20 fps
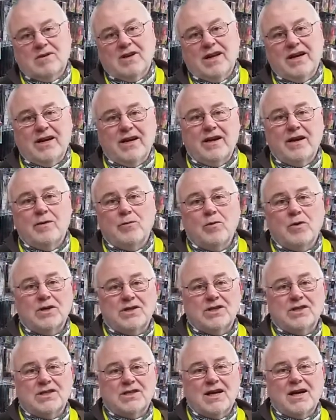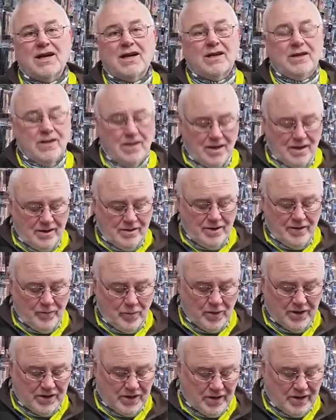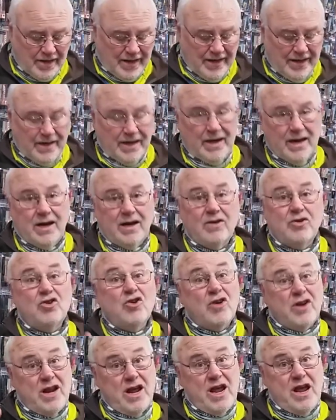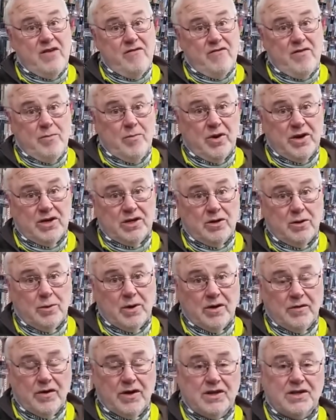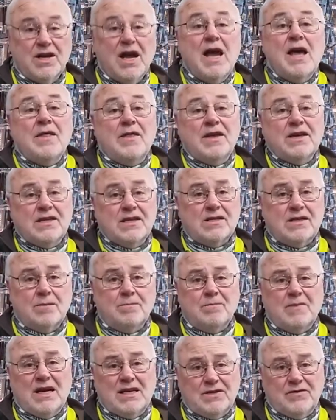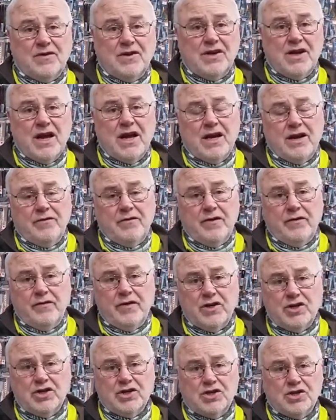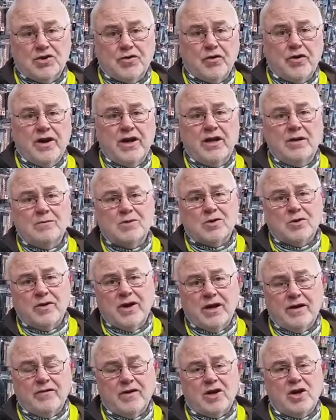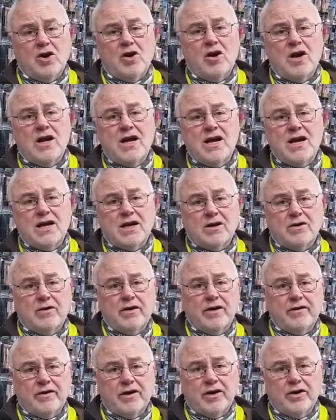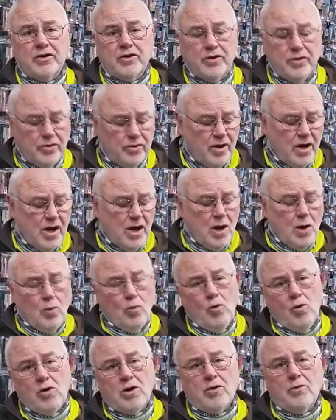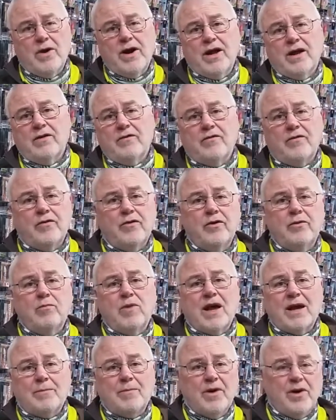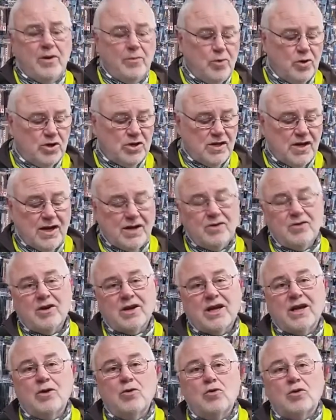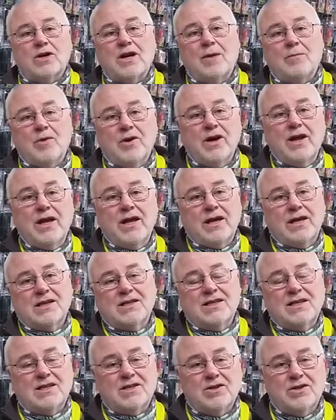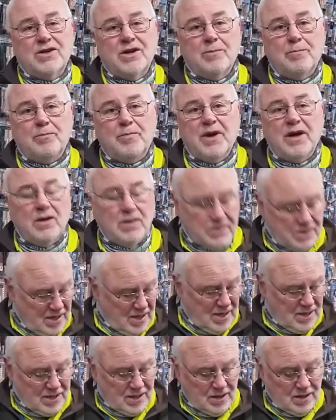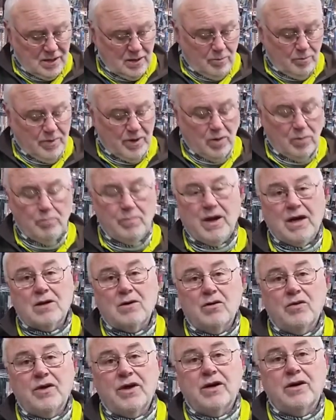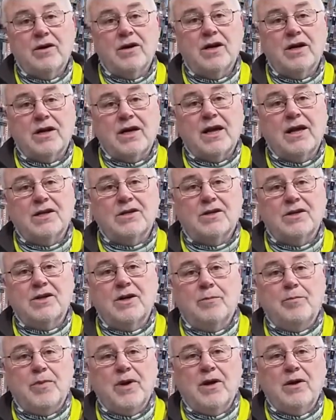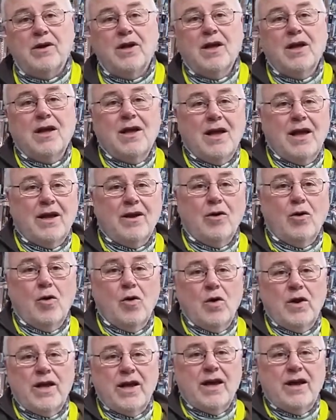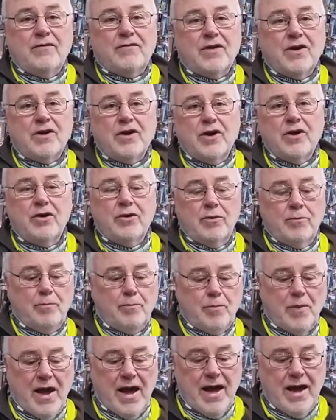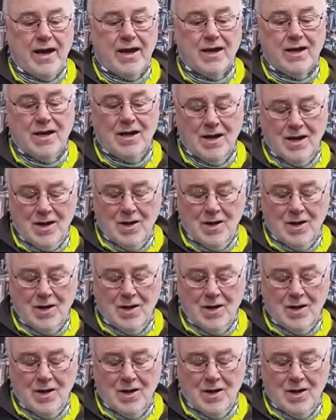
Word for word: Landing net, what to say, you know, everybody's got a landing net. Not everybody's got one of these. This is a must for dad if he fishes streams or out of a kayak or out of a canoe, walk around through blackberry bushes, that, not get hooked up on anything. It sits on your belt, your little belt buckle thing on it, goes on your belt, and all you have to do, bang,